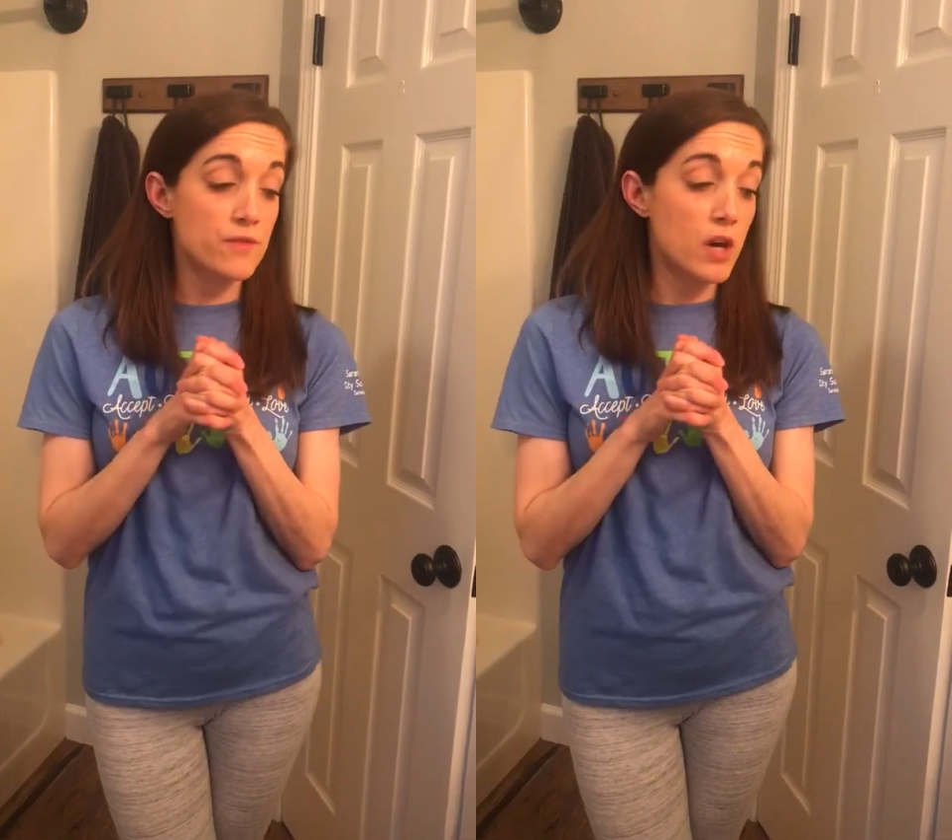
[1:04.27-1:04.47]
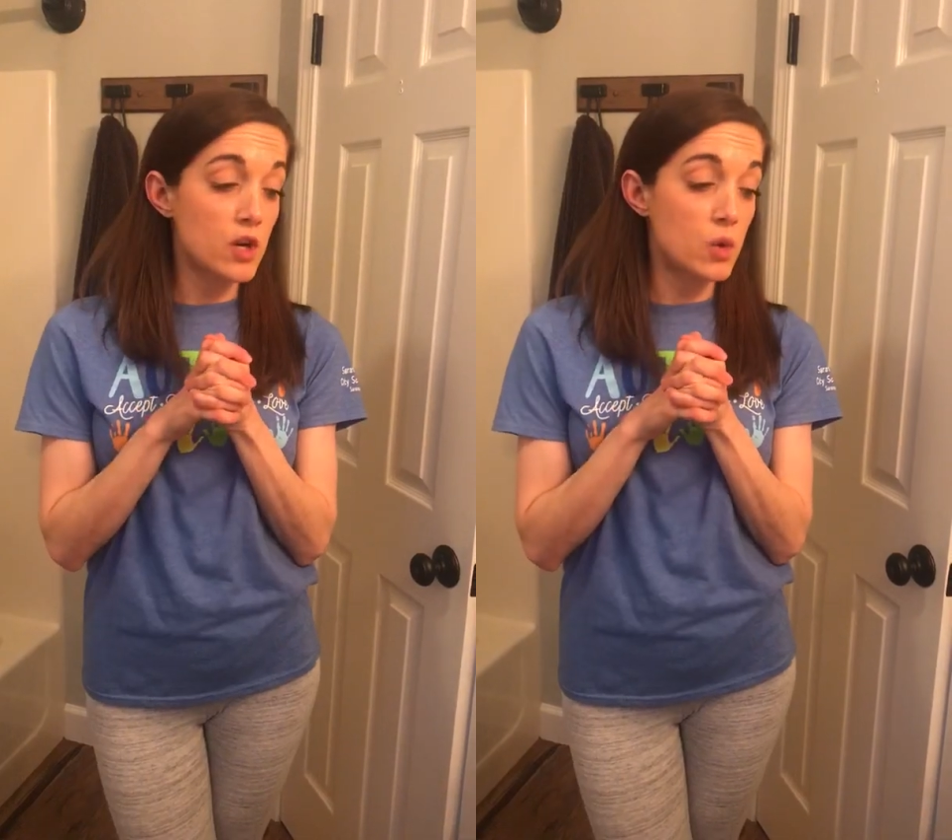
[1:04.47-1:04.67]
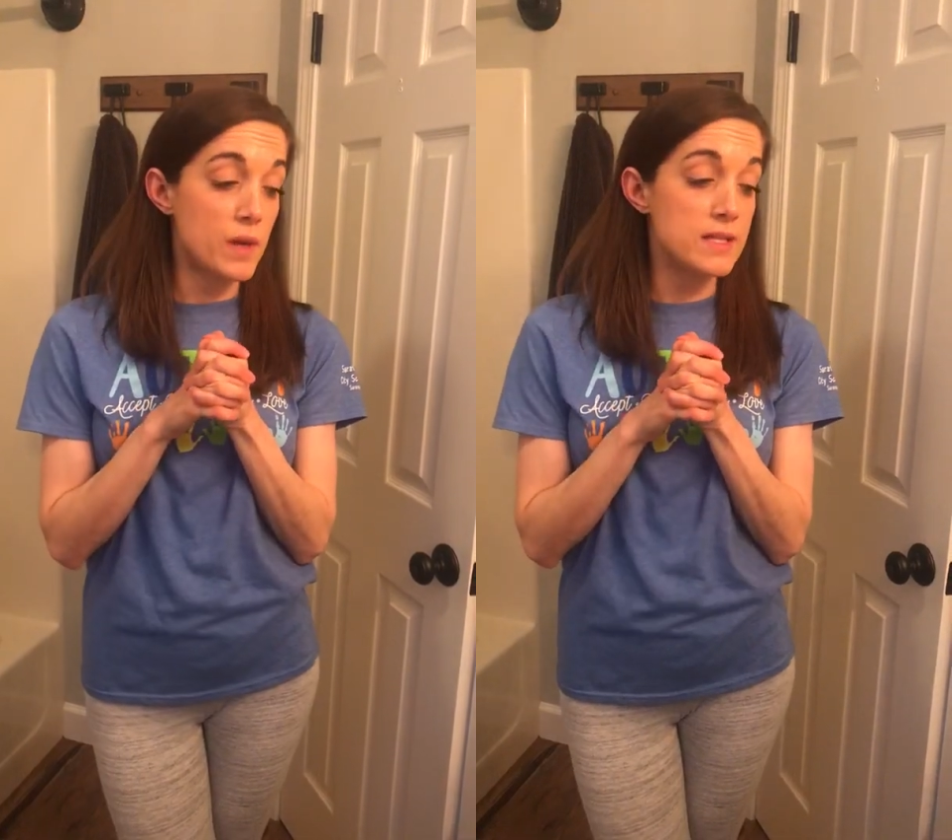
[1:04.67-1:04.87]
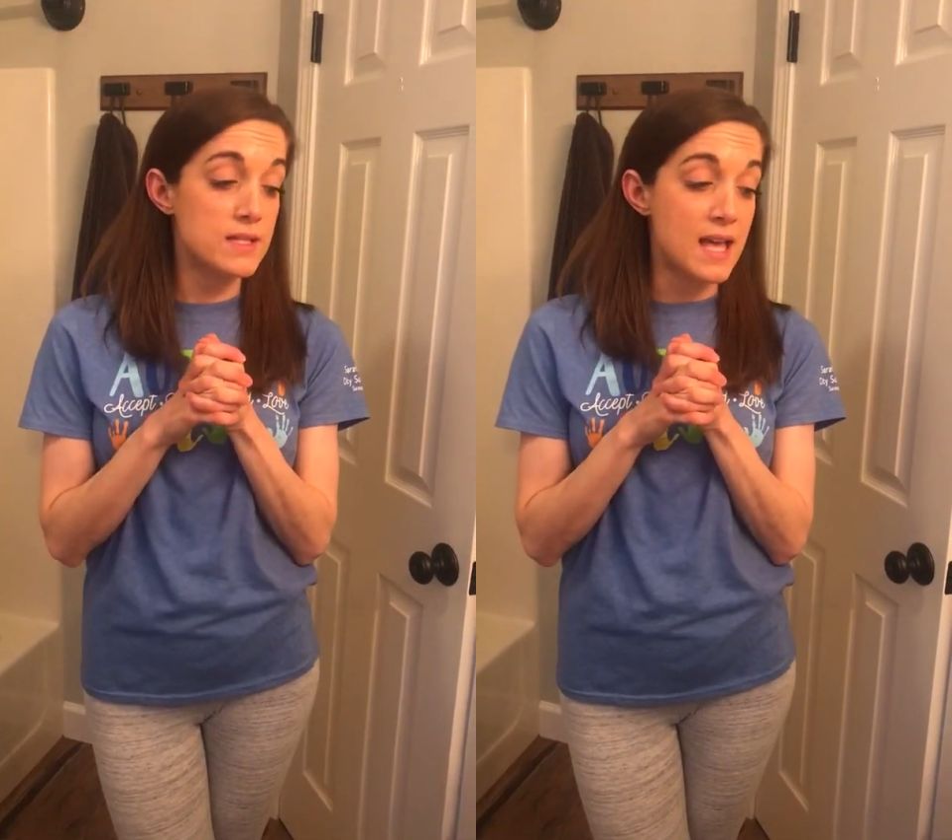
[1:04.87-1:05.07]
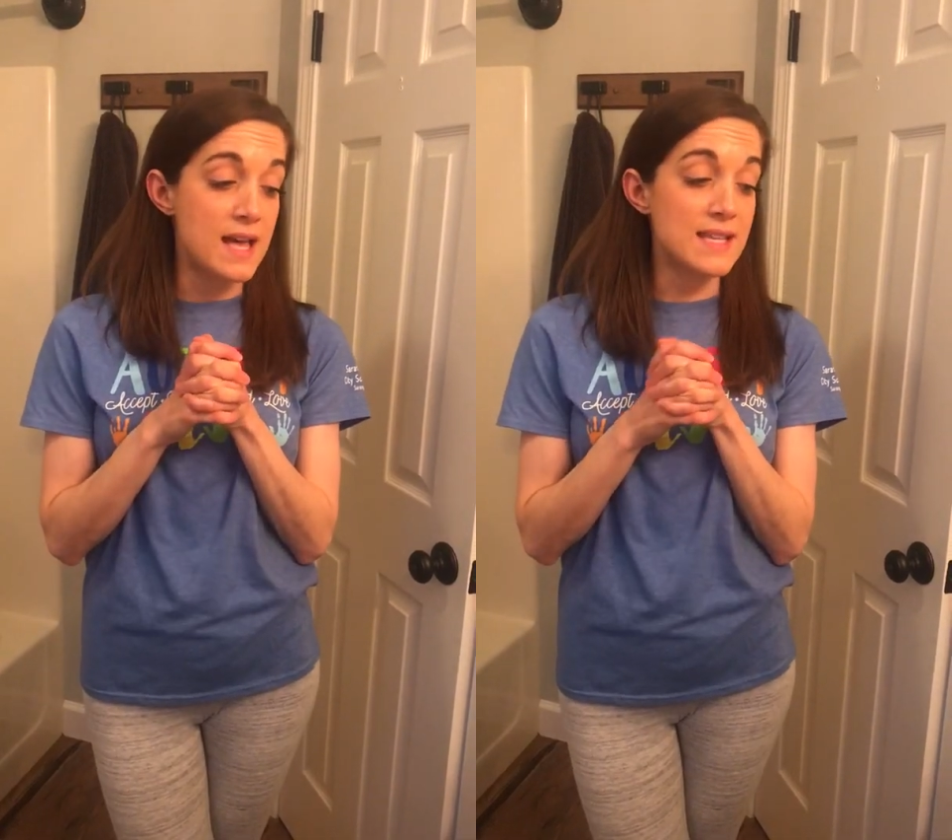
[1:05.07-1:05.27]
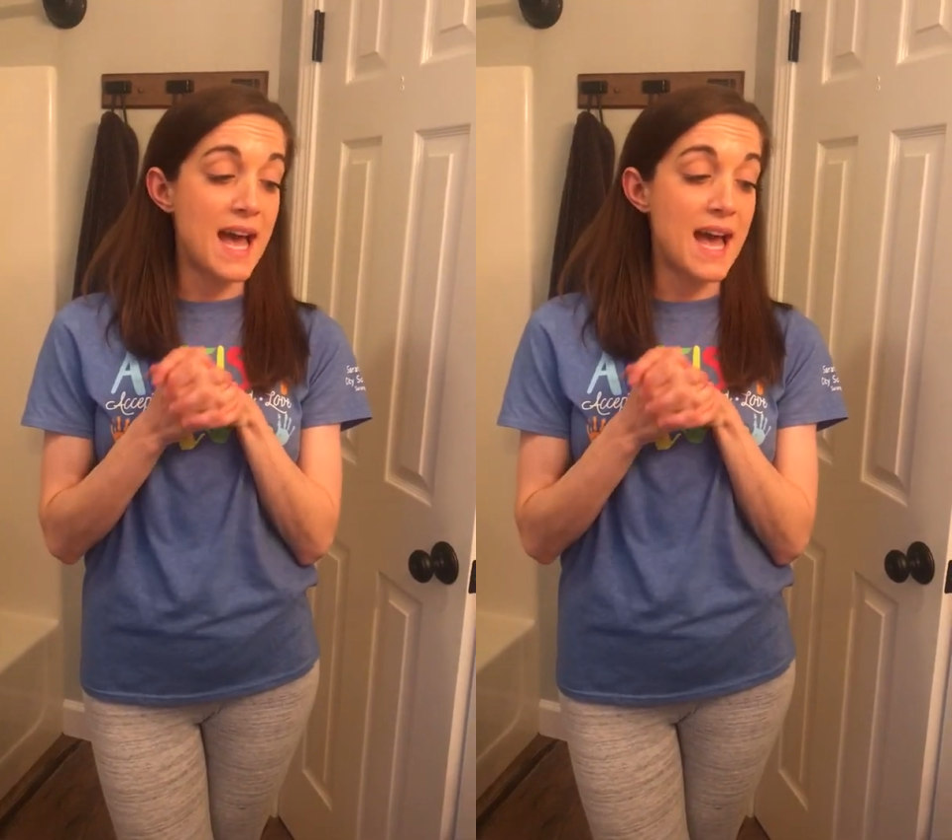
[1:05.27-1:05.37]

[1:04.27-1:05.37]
for our quiz says,